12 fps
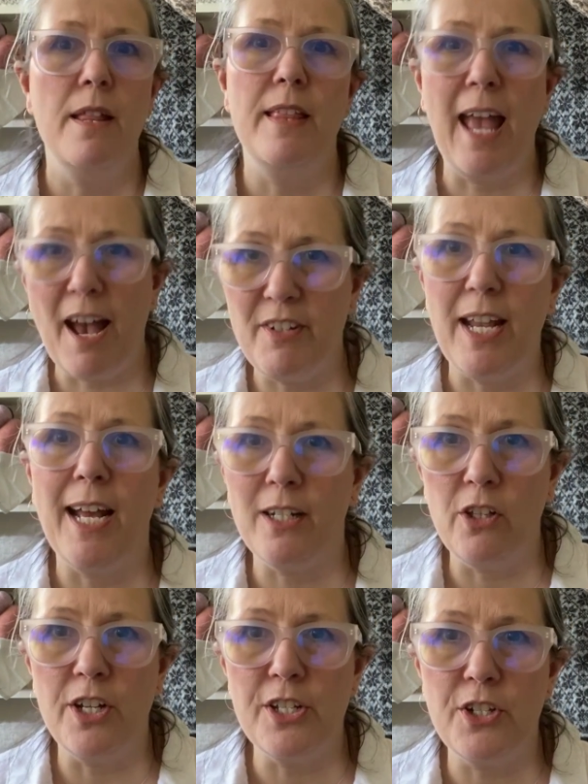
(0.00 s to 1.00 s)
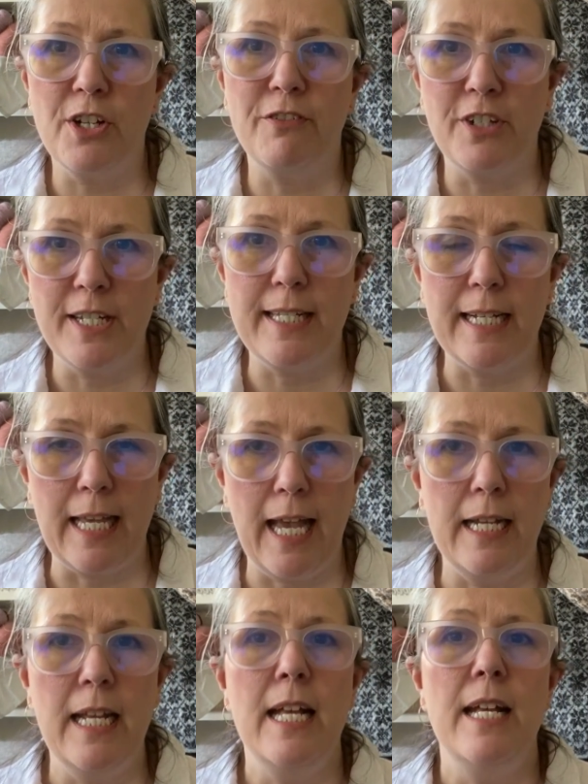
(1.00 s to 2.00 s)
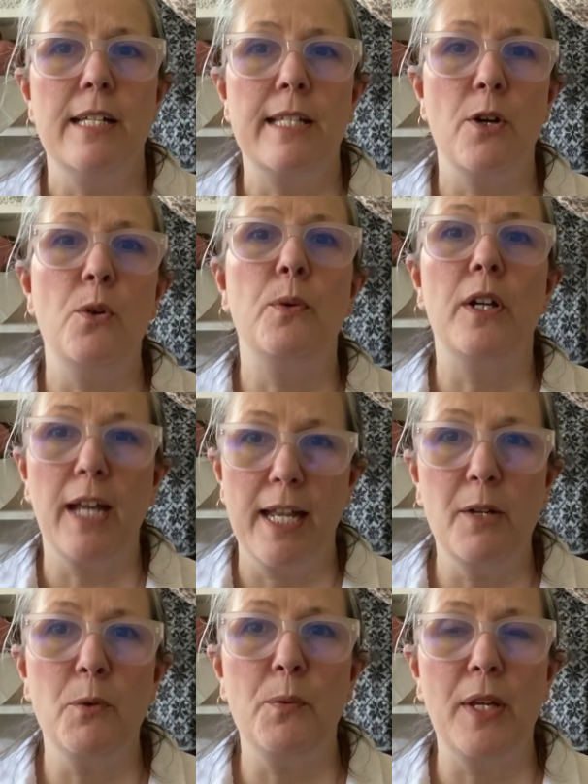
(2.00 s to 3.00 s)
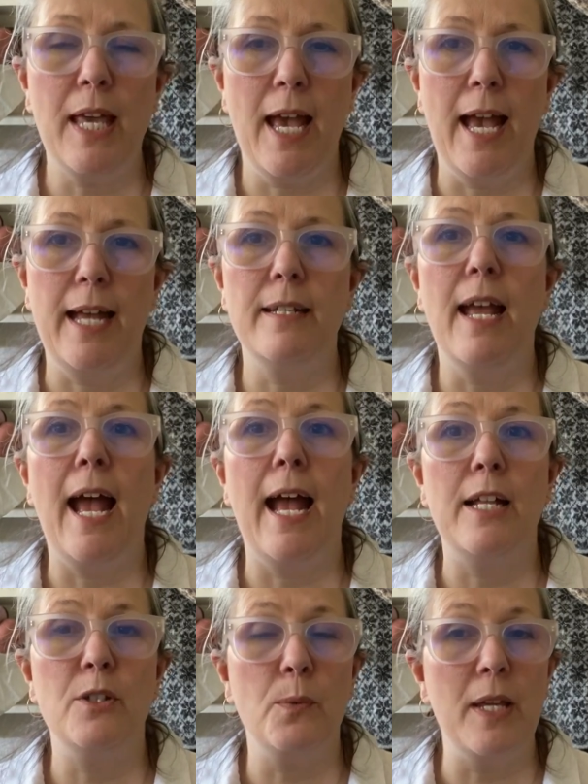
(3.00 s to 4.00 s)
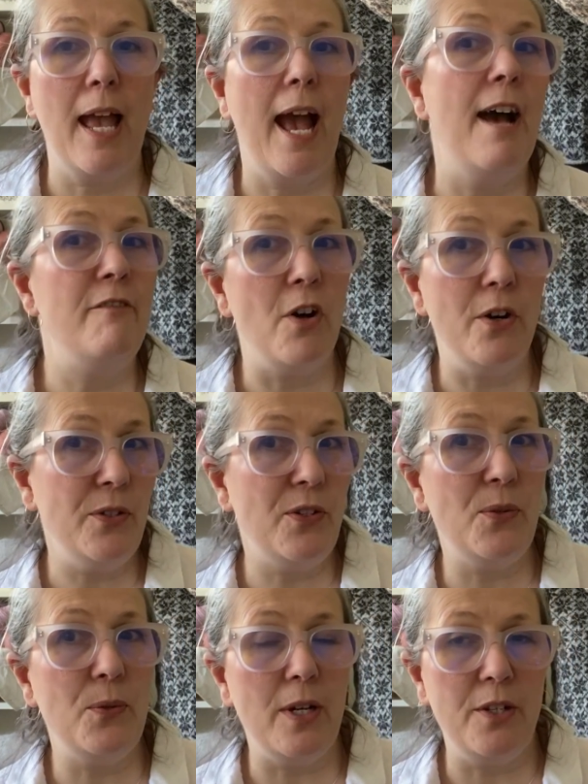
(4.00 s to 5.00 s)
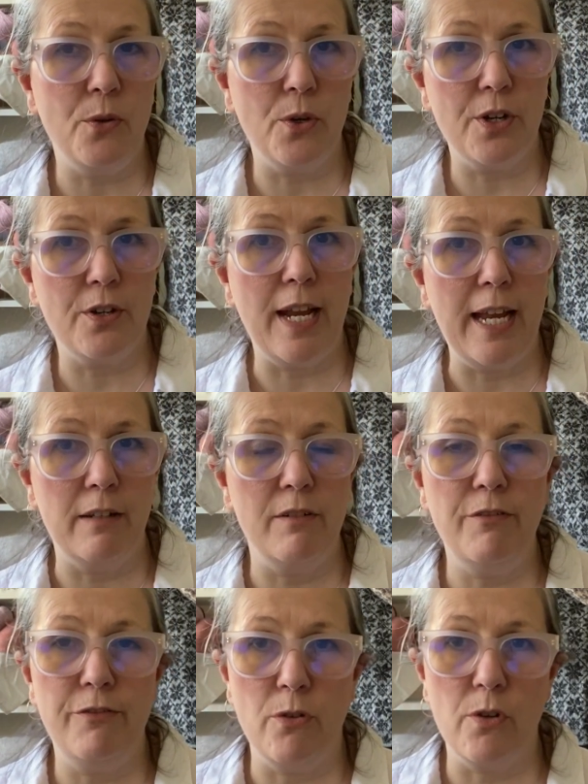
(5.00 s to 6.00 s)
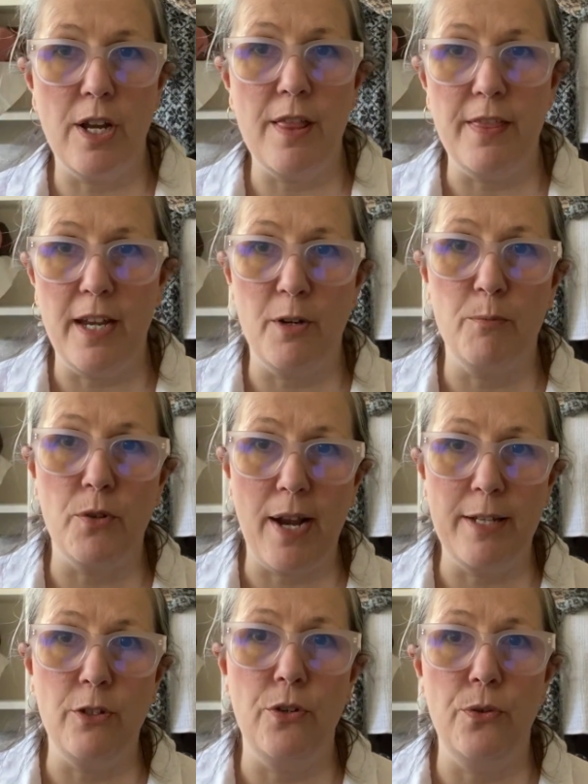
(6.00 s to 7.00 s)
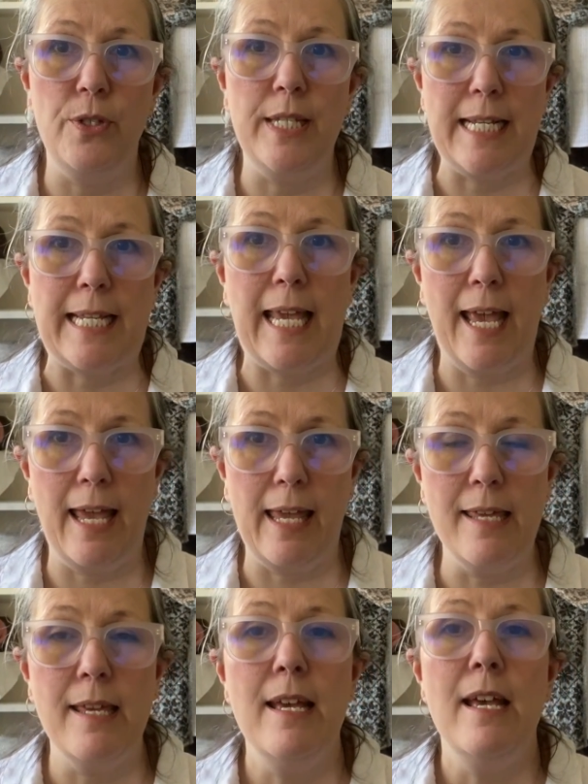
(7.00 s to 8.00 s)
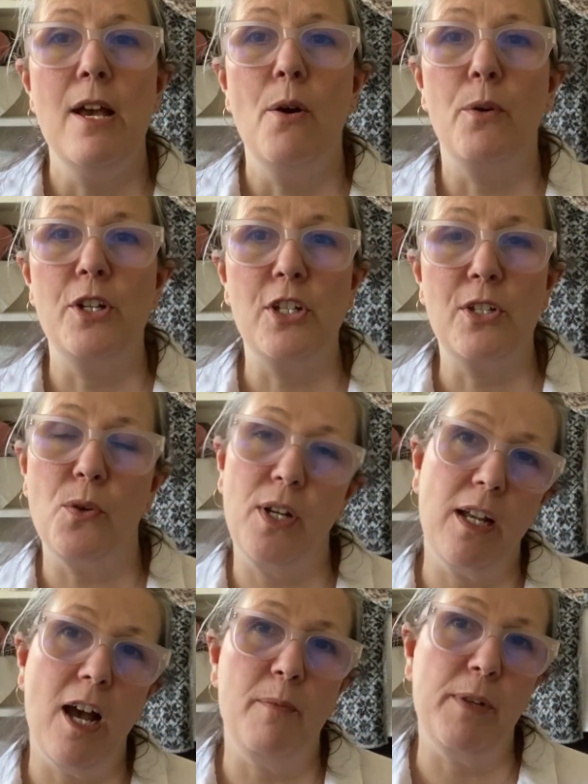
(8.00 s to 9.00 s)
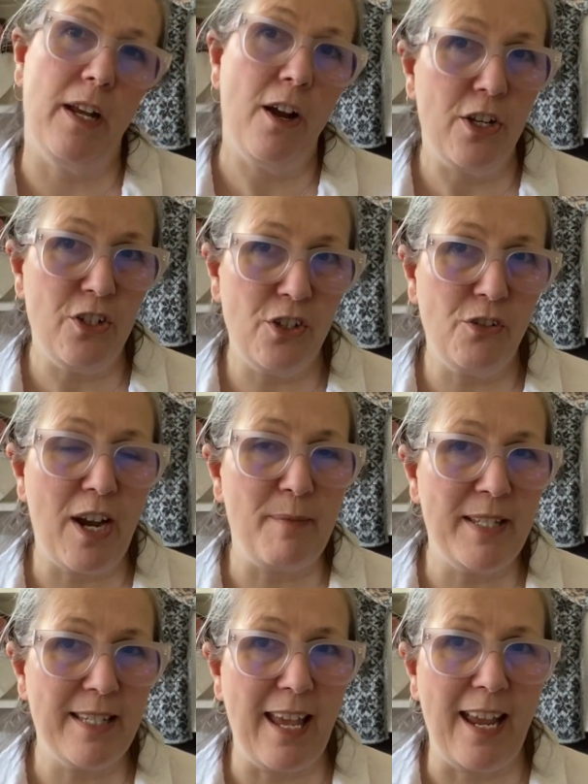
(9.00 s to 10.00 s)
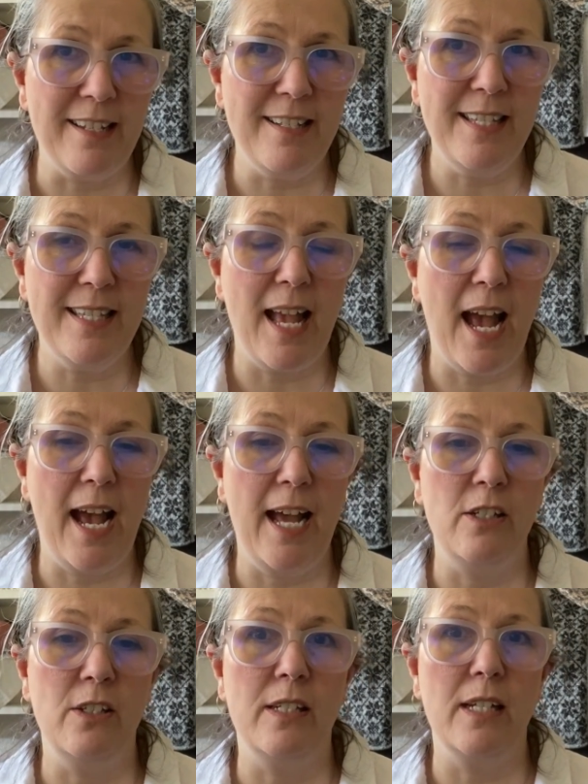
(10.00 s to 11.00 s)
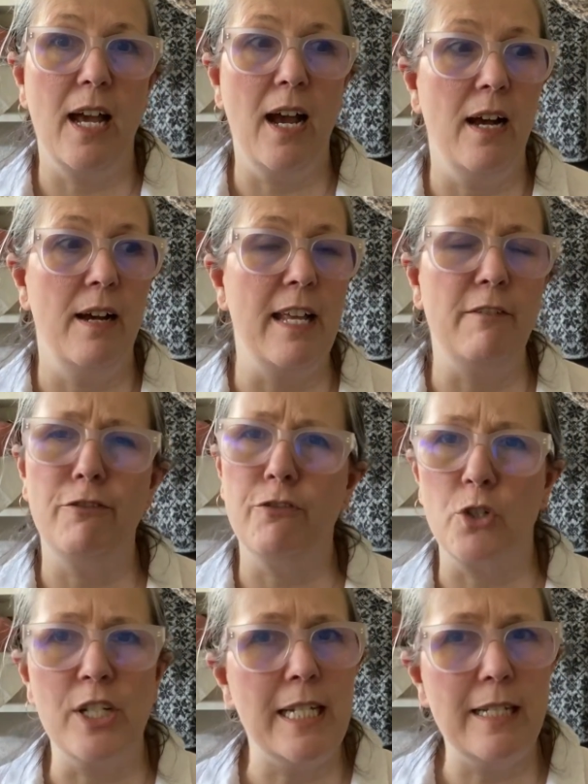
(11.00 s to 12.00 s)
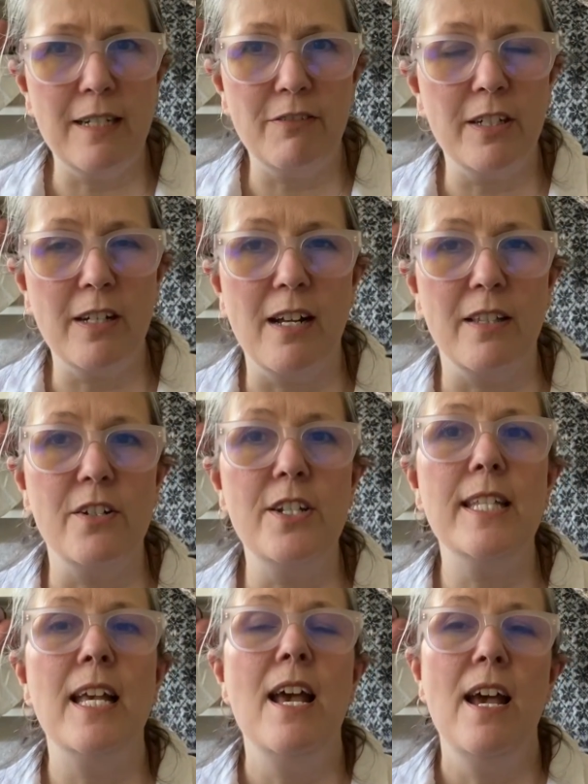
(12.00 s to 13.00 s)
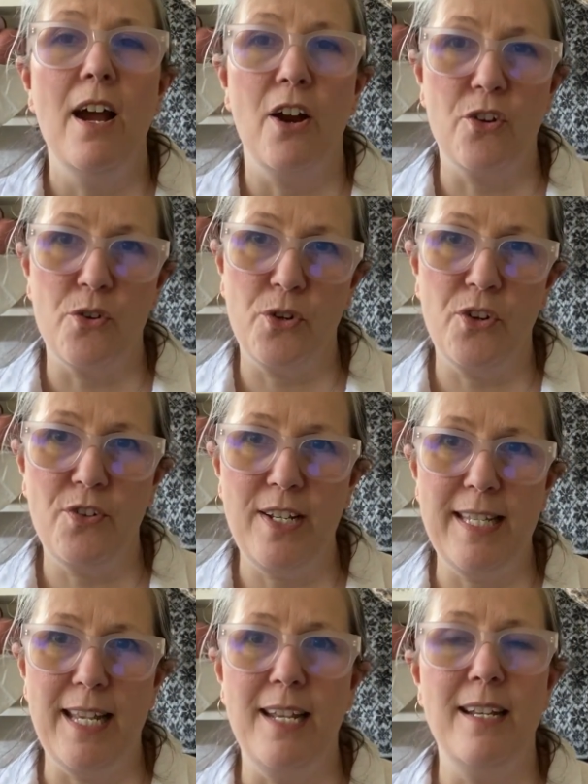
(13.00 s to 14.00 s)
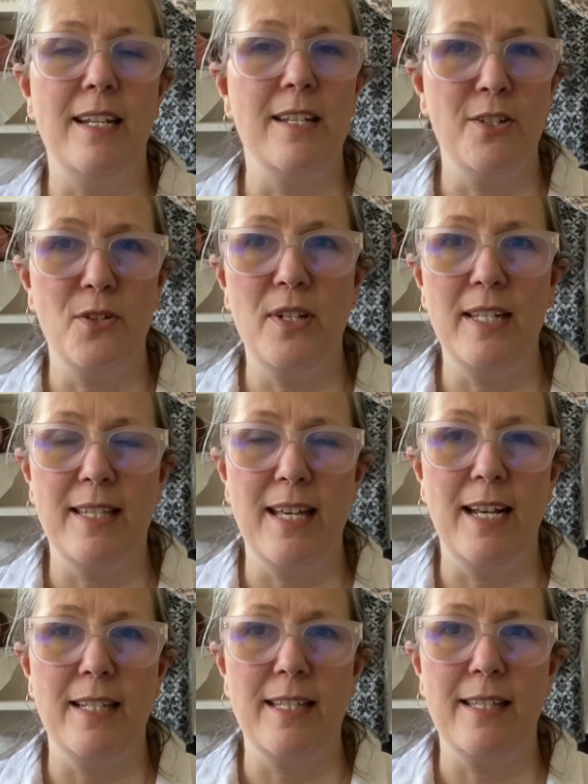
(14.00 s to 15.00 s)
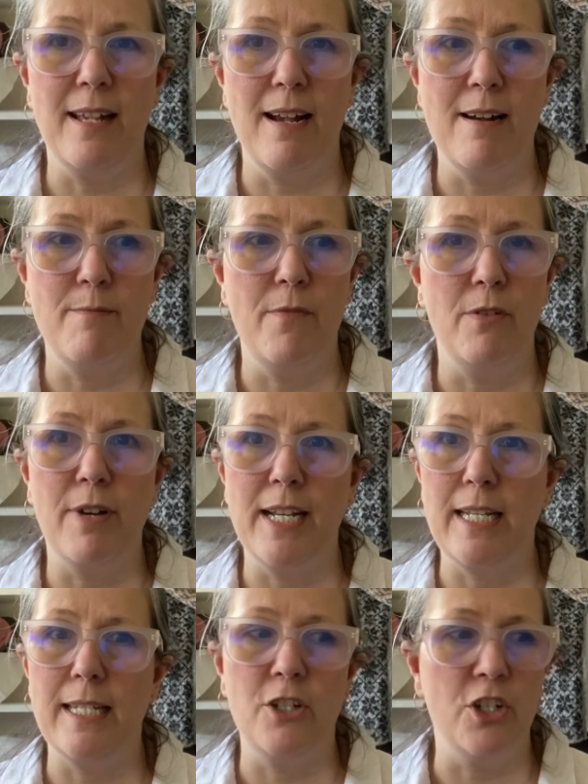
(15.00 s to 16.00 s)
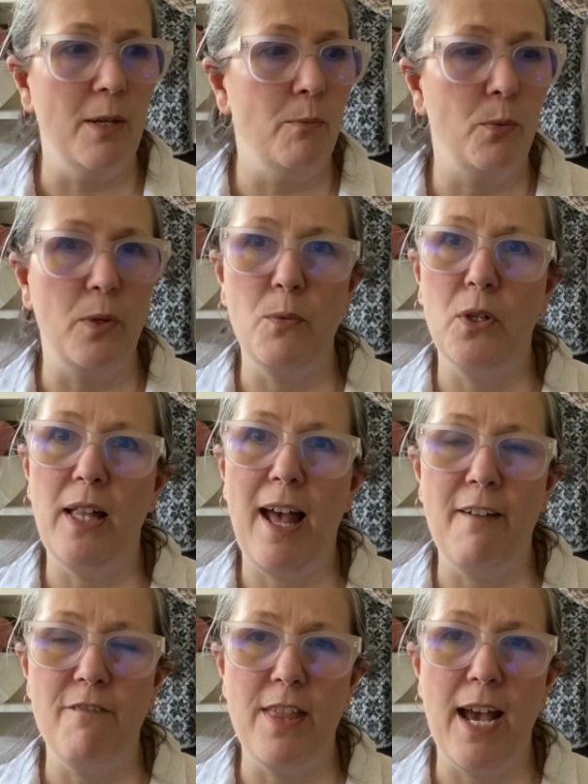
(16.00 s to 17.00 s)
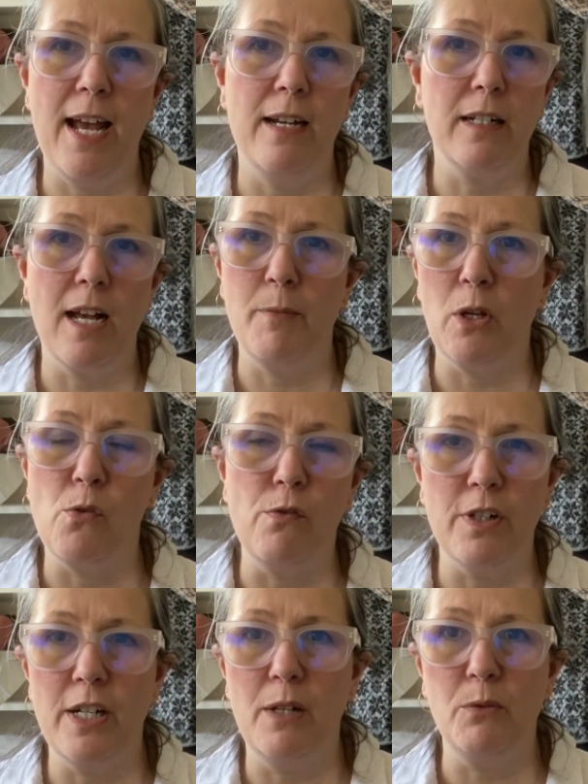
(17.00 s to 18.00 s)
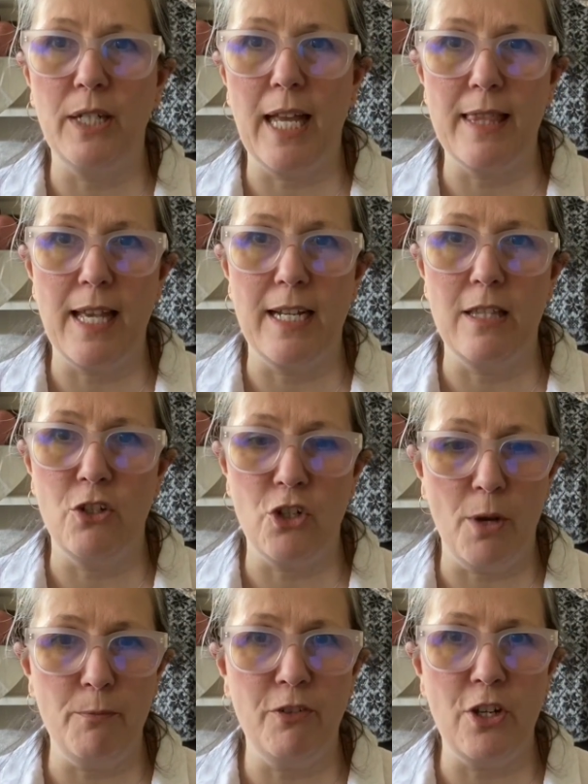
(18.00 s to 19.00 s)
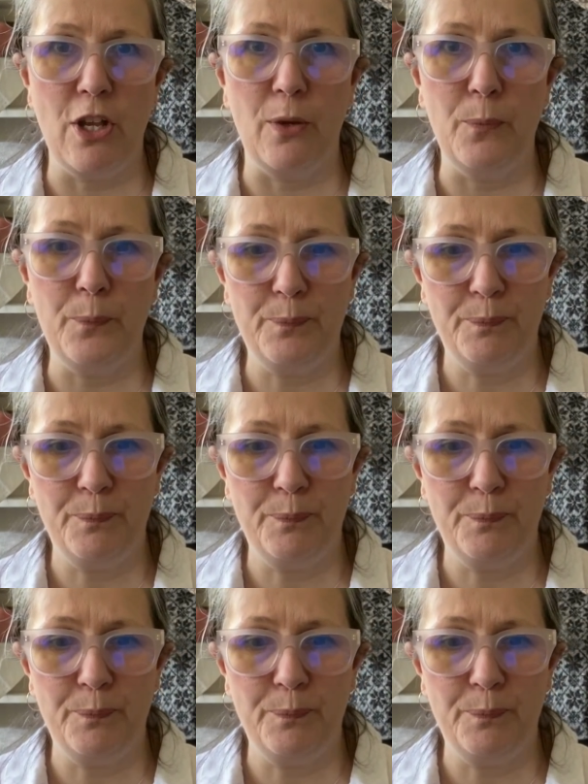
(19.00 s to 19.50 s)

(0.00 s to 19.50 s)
they haven't had a lot of stock for us to get. So we're getting what we can. And we have also an order in for their brand new DK, which is going to come in 100 gram skeins and in 14 different colors. Our order is in, and as soon as that's ready to ship, we will have that coming over and we'll get that in the shop for you.